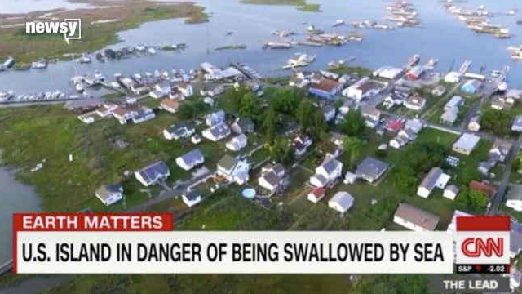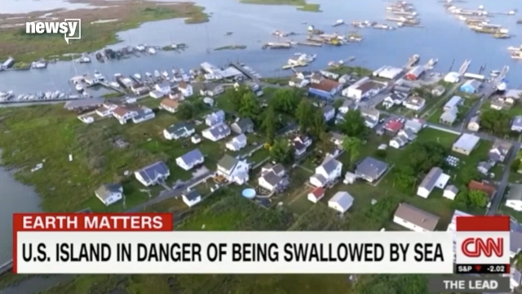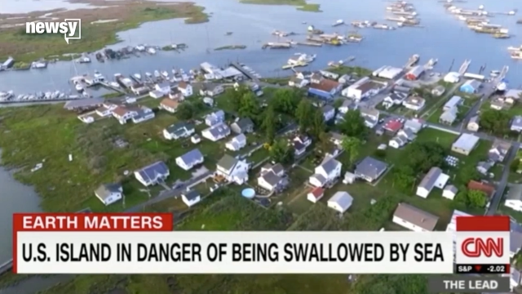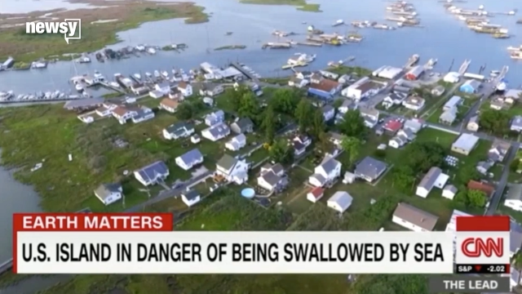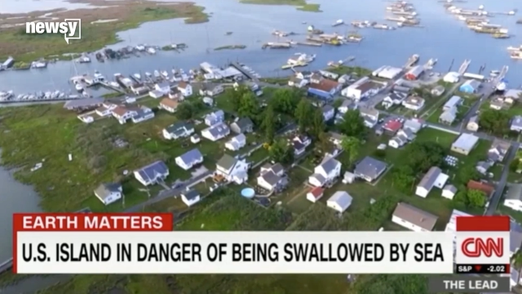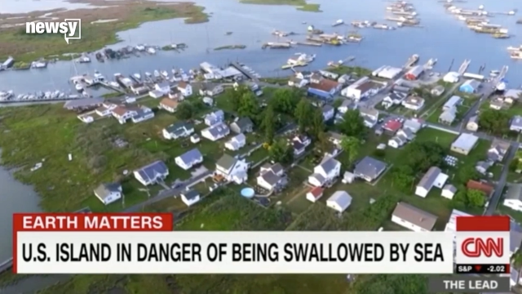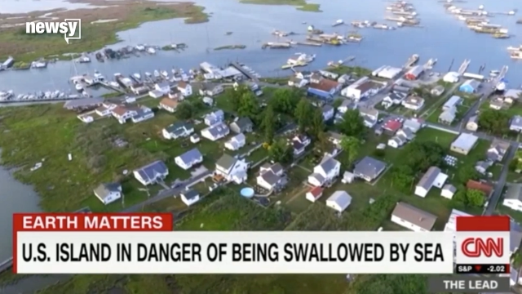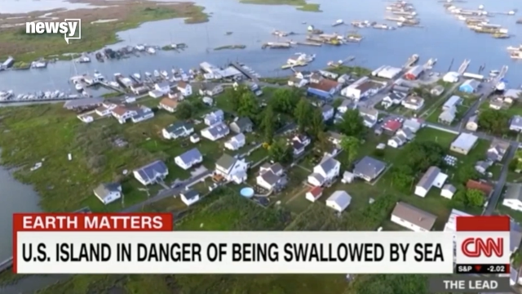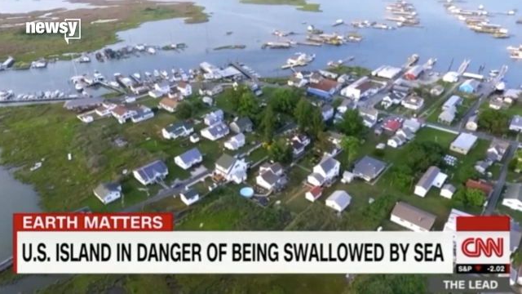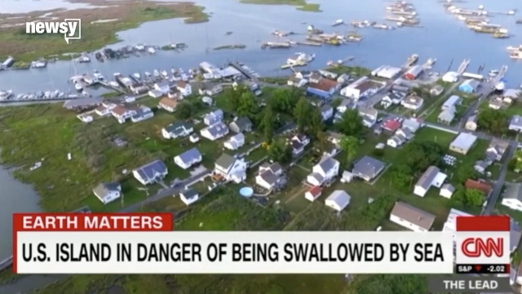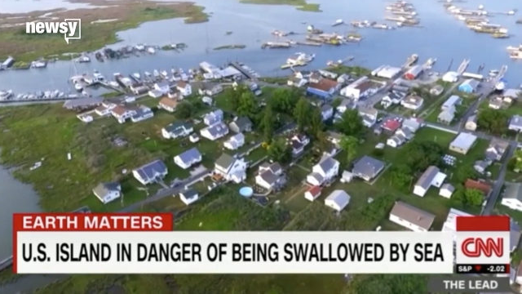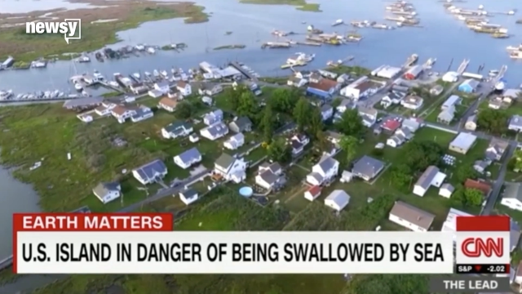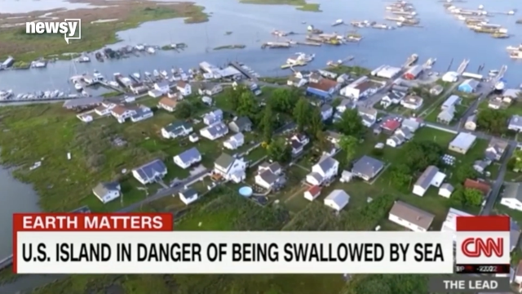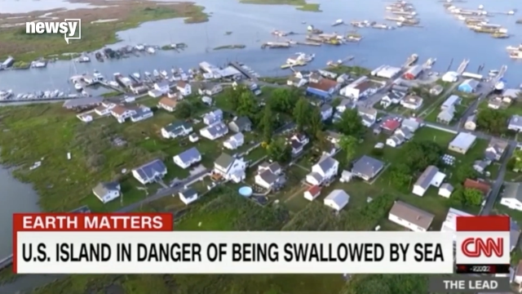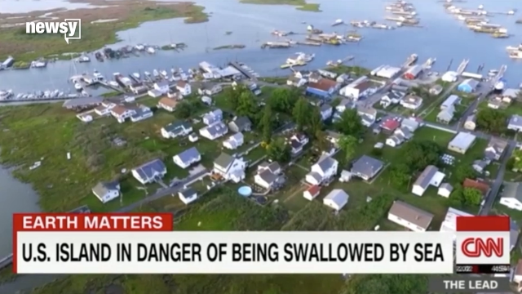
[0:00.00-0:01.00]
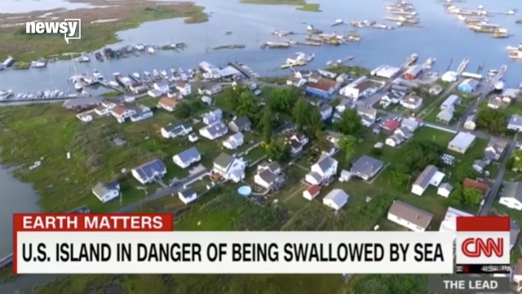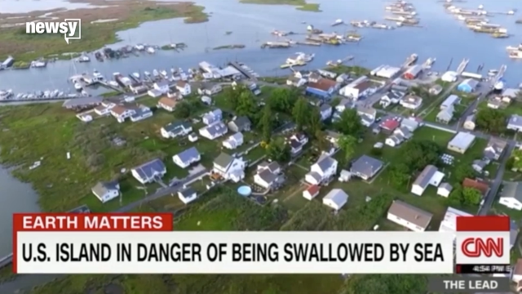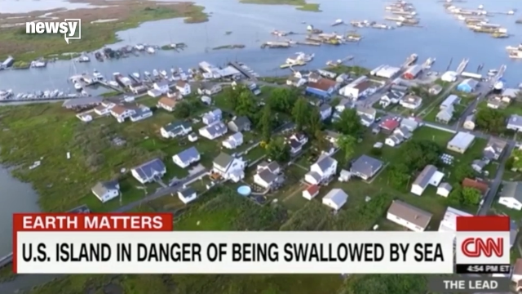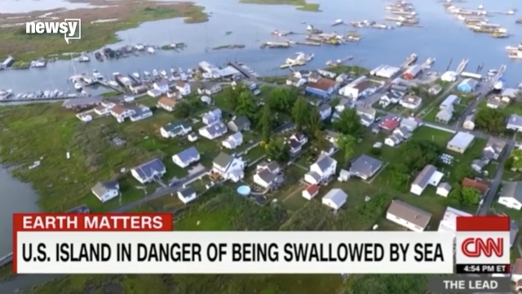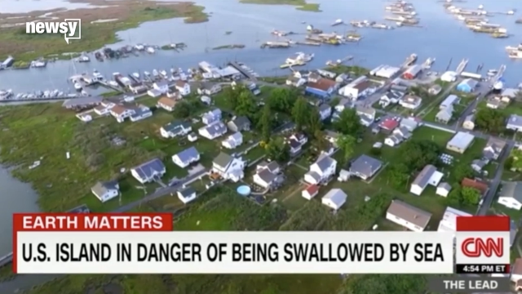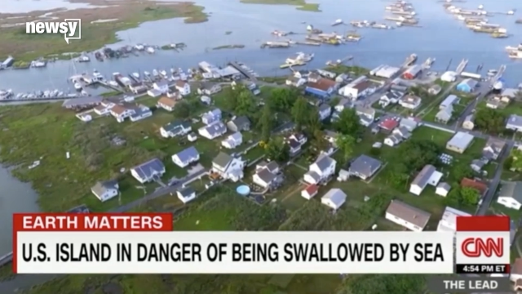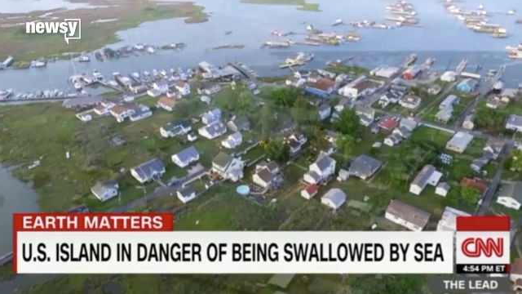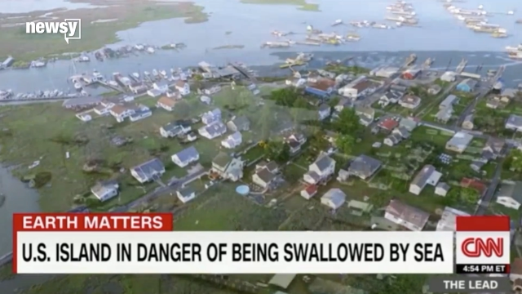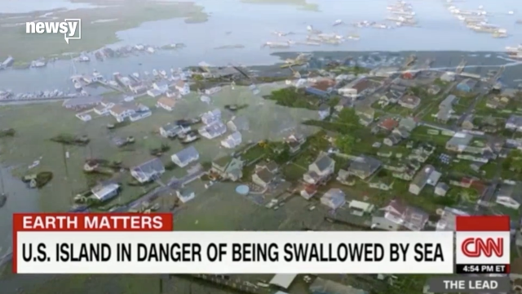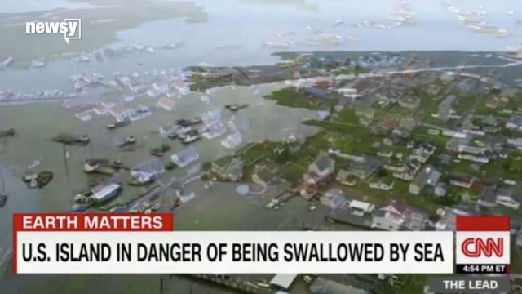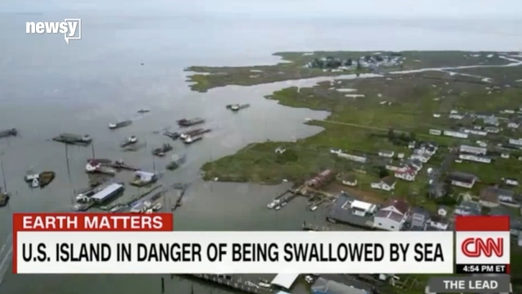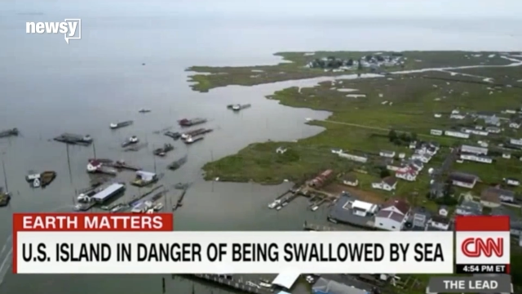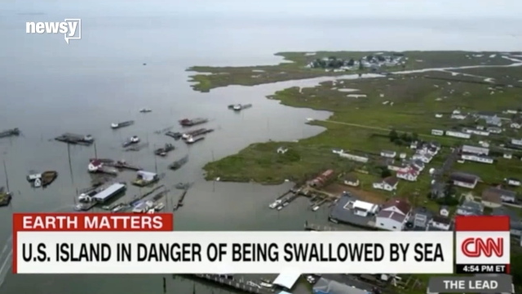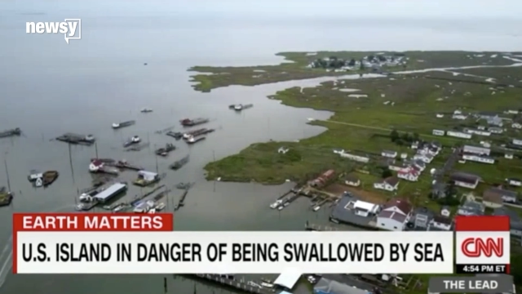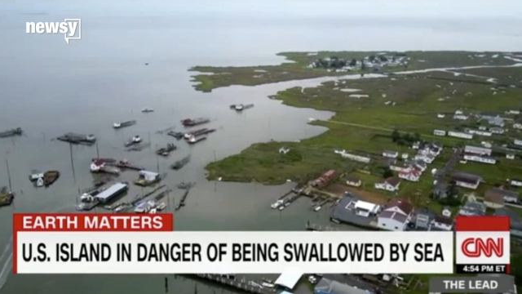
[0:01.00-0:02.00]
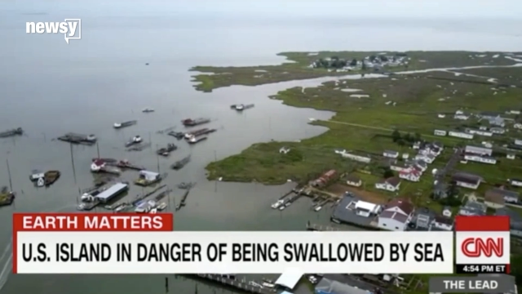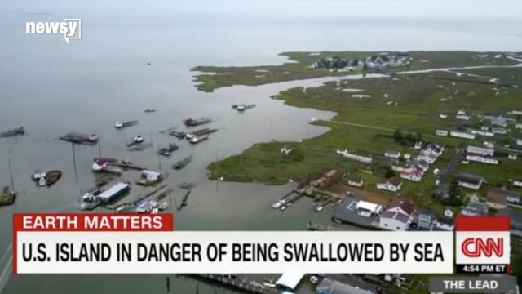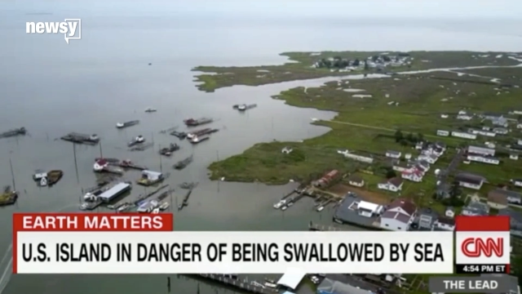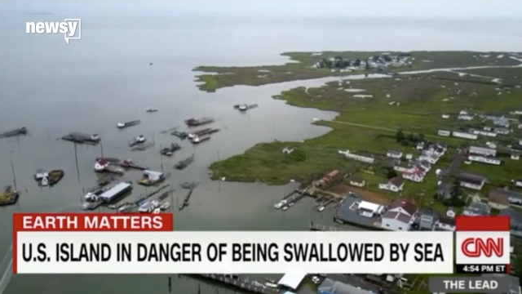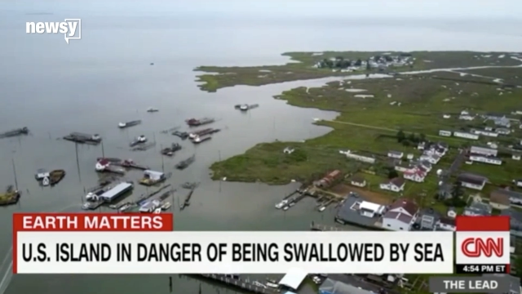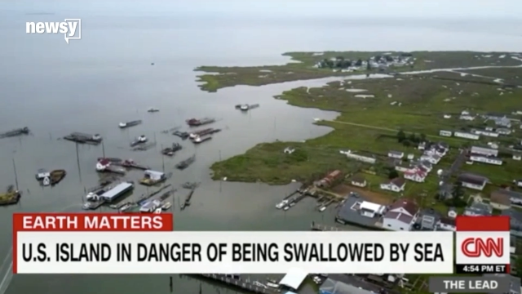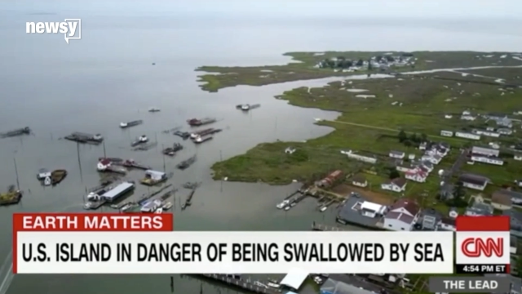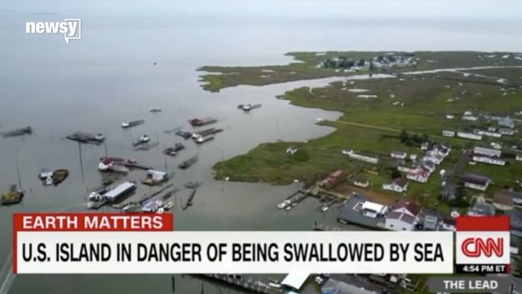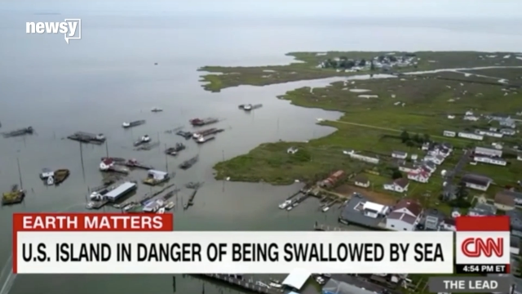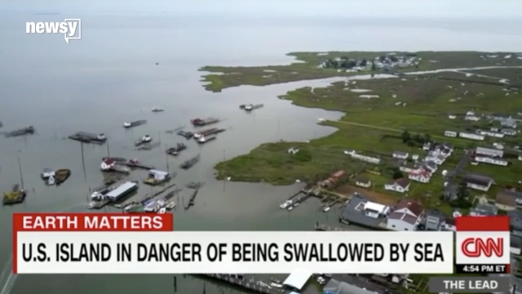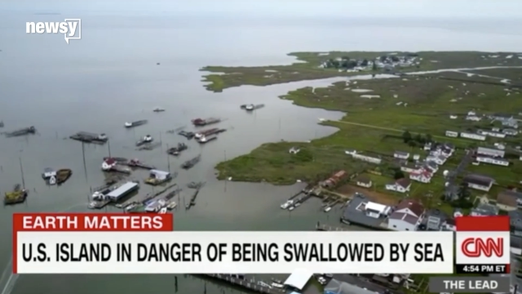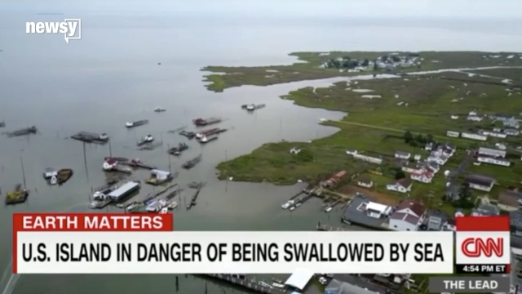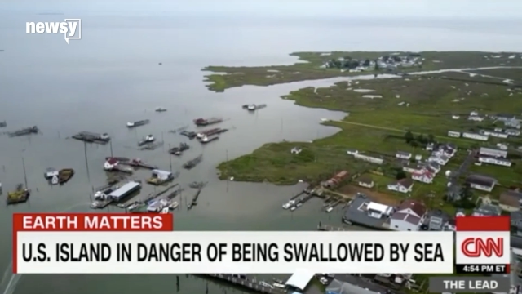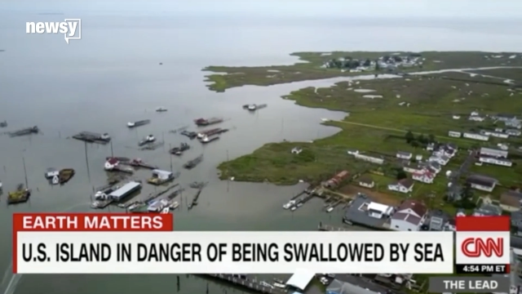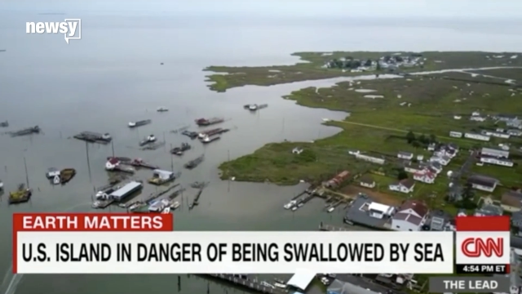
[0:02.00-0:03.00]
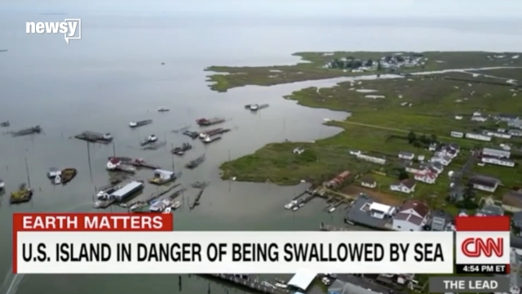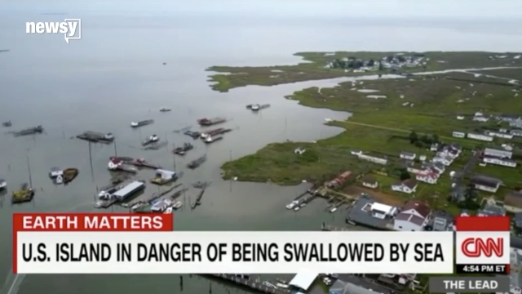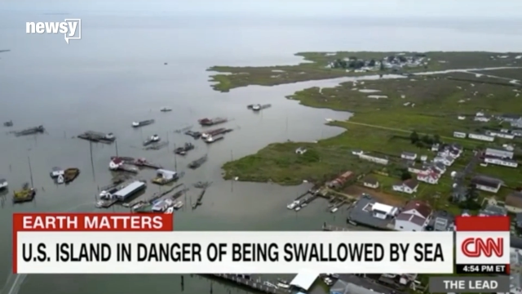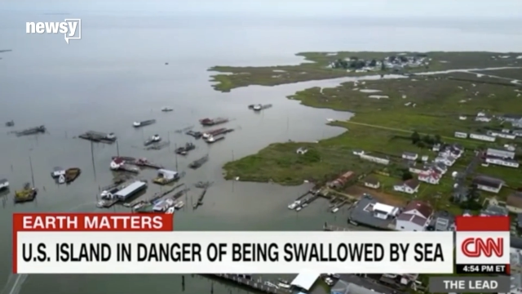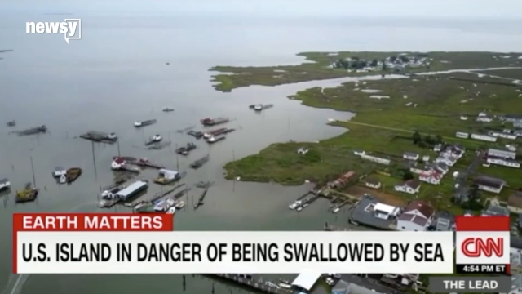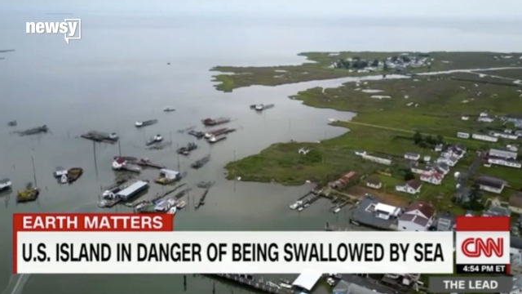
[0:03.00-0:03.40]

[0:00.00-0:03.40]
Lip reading: [unreadable: no face in view]